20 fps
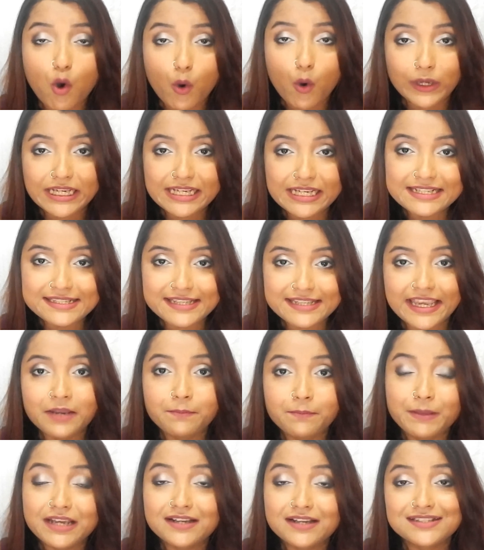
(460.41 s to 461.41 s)
oily
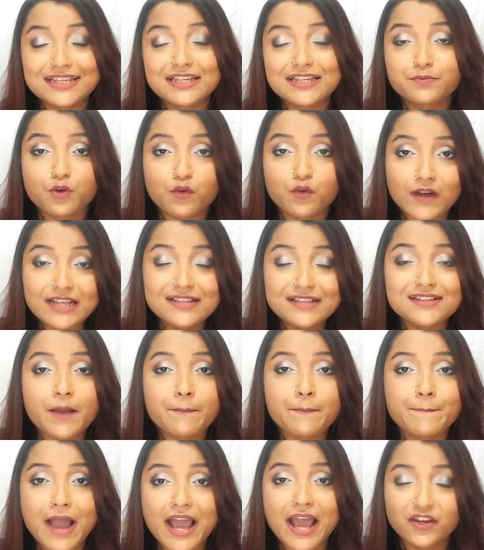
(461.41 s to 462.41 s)
skin because it provides
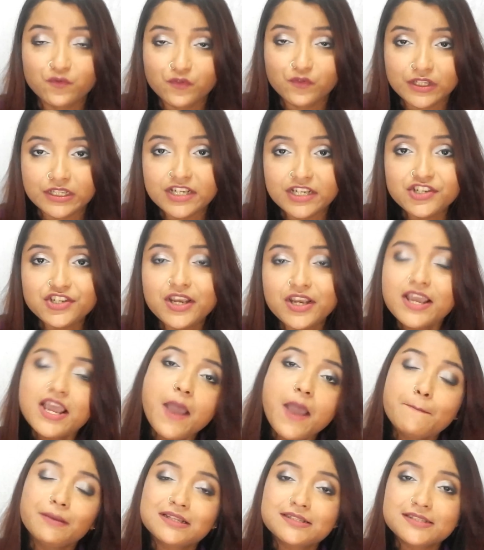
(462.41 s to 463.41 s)
a matte finish,
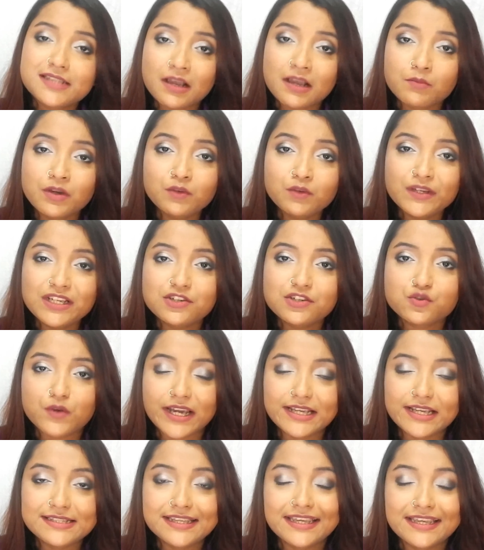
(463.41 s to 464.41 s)
but someone with
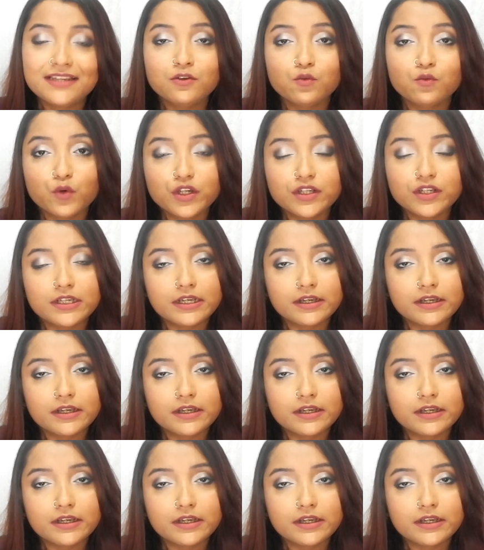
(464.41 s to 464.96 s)
dry skin